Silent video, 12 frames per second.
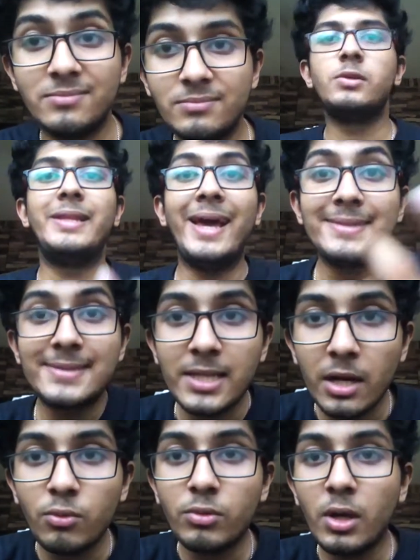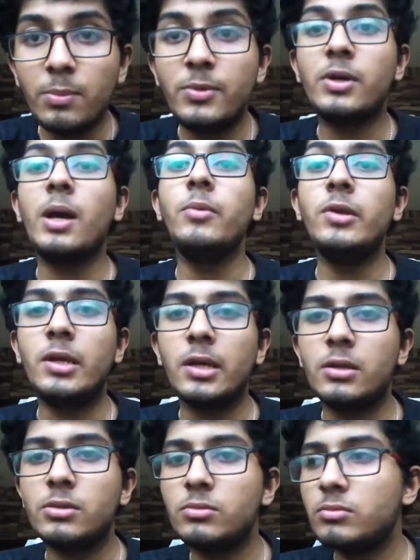So that's how you have to
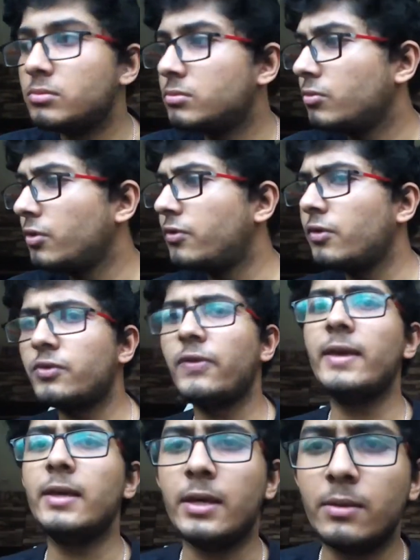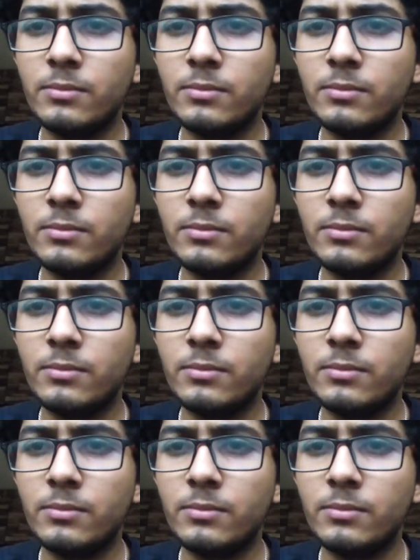communicate with your thingy.